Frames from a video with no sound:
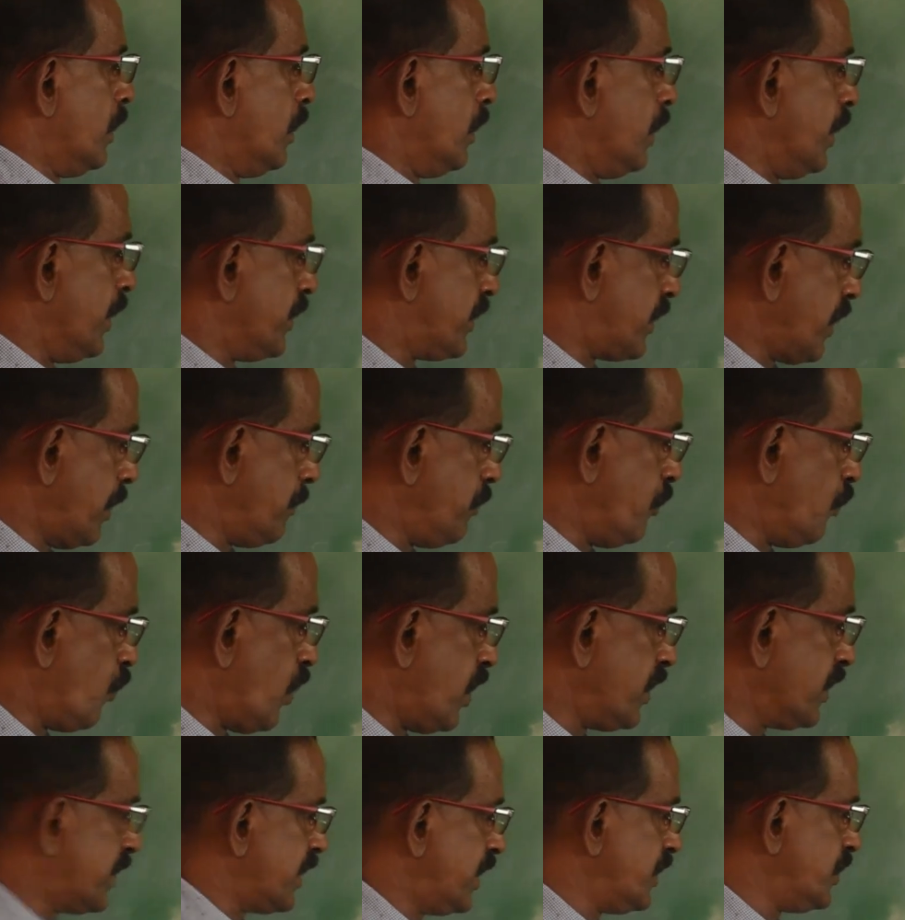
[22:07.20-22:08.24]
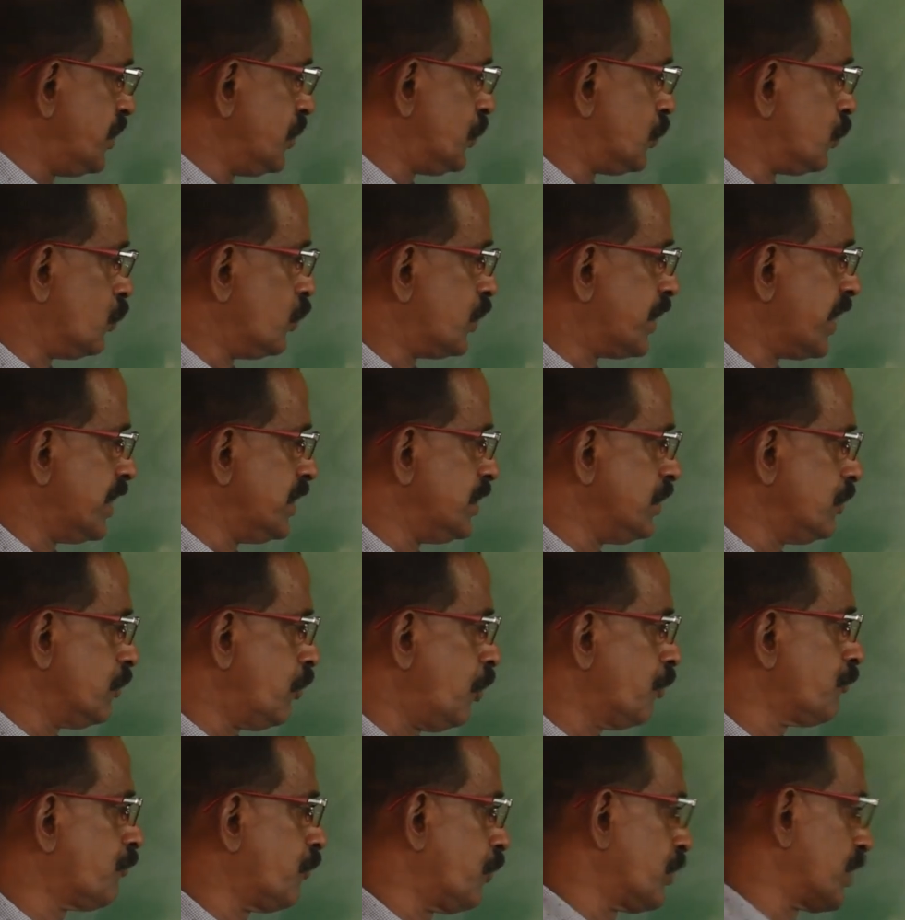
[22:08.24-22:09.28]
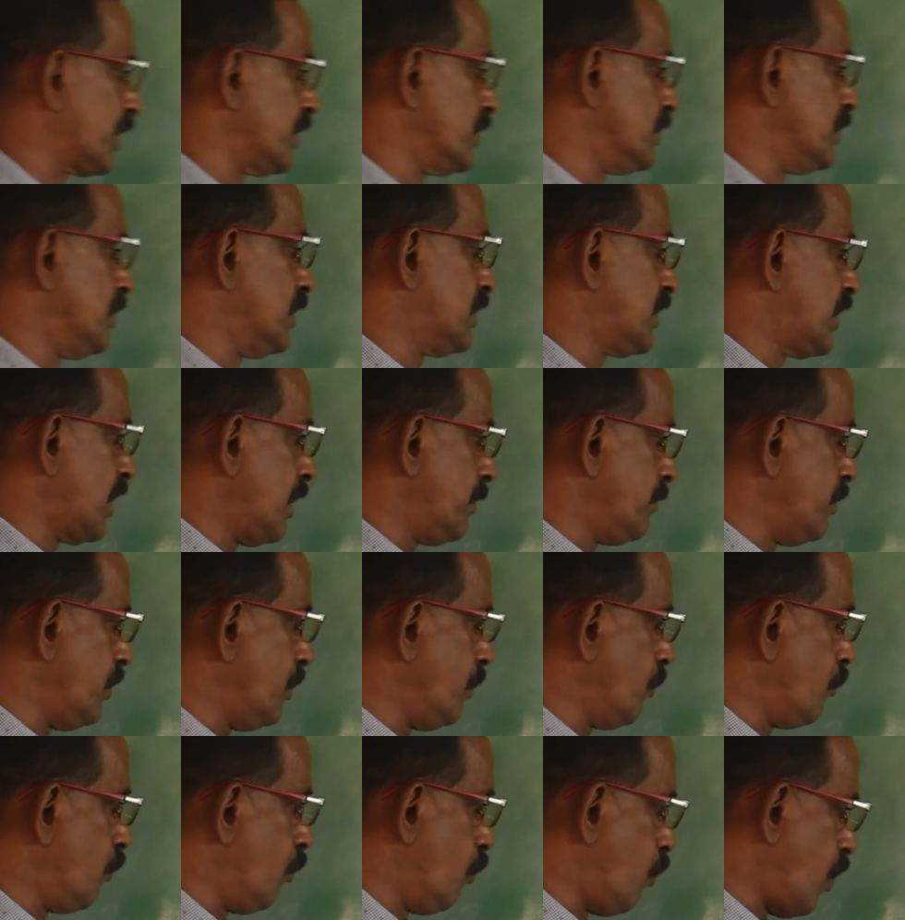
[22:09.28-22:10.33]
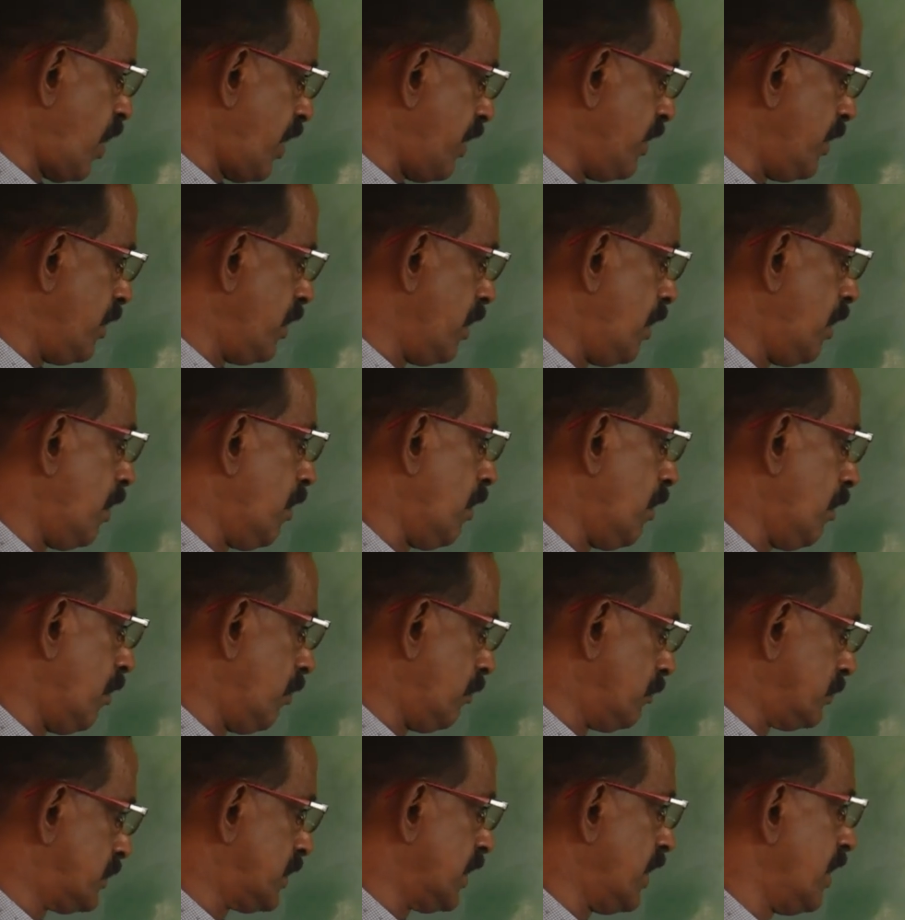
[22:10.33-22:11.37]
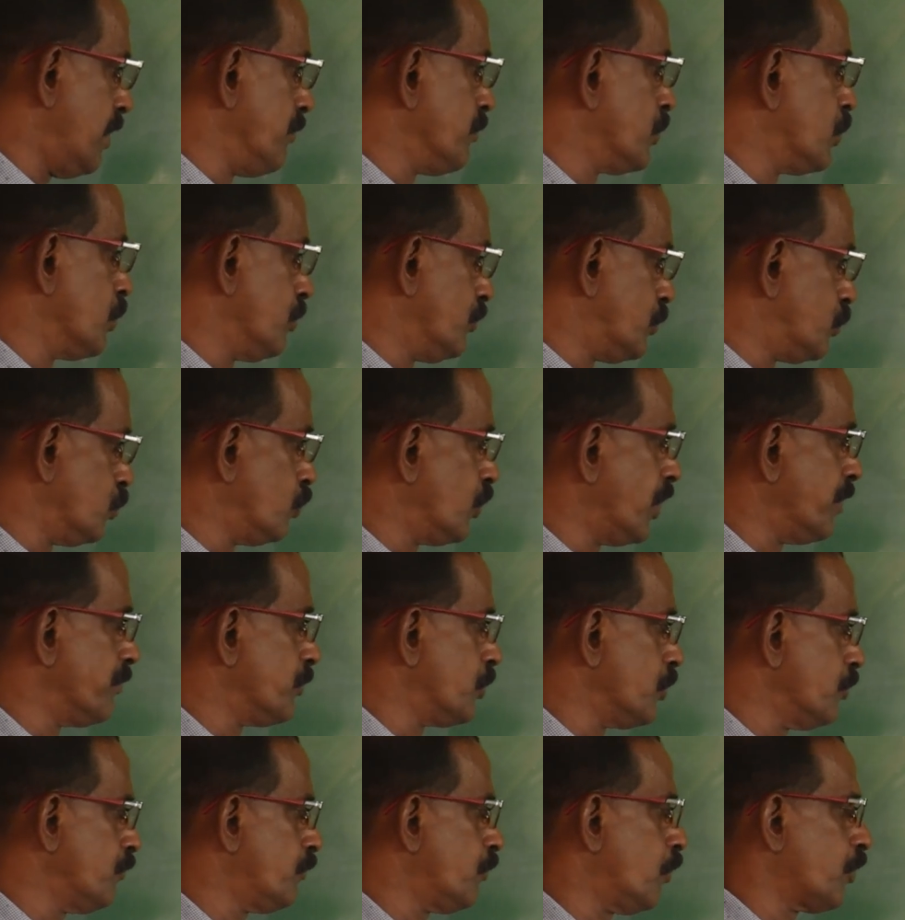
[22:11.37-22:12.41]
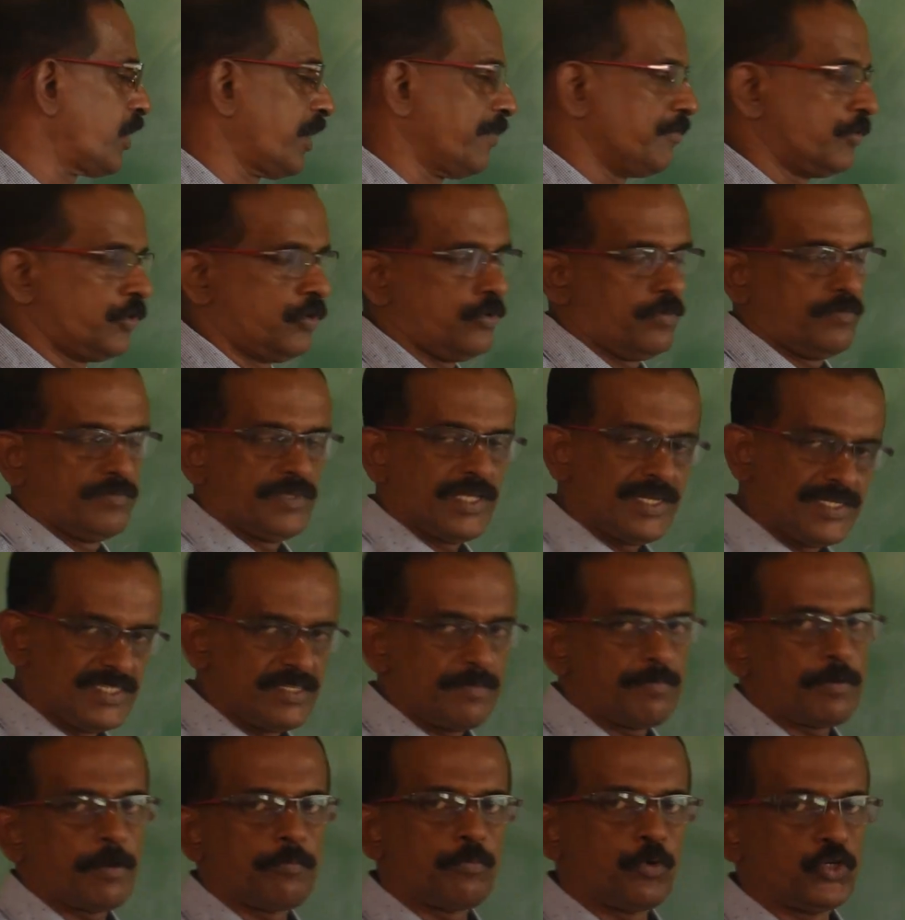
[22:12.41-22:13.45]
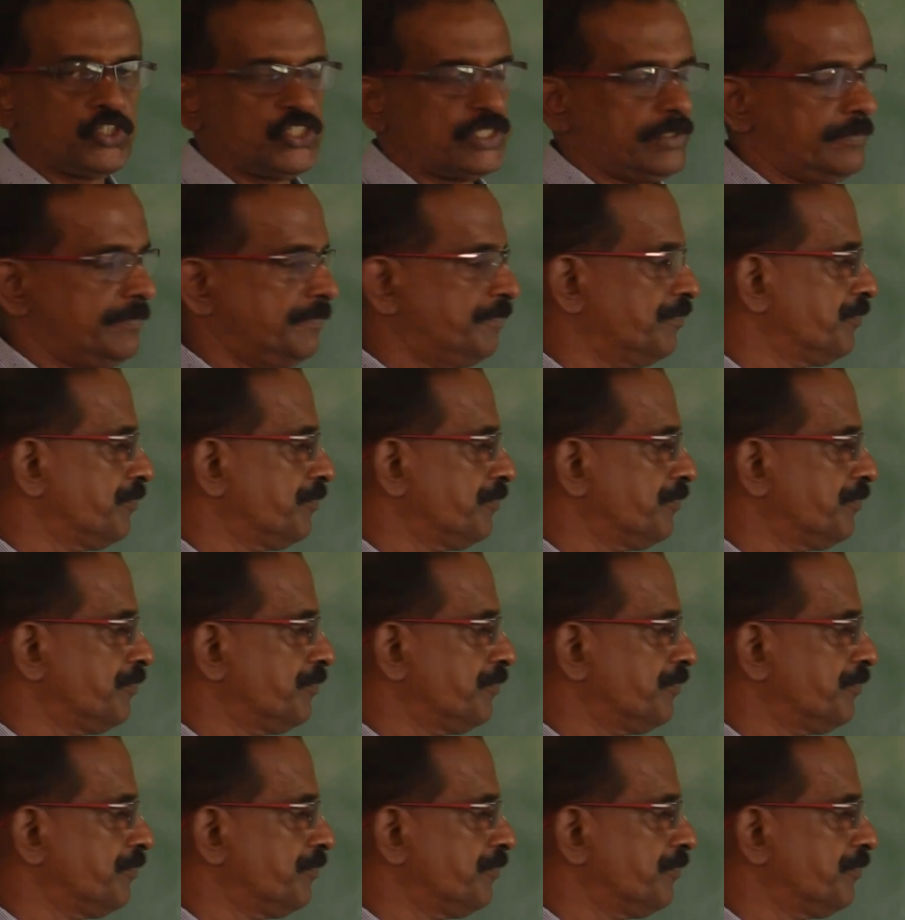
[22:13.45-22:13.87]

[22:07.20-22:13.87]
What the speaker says: It can be 1 kg, 2 kg or 4 kg. It can be 1 say m cube, 2 m cube, 4 m cube. That is the proportion.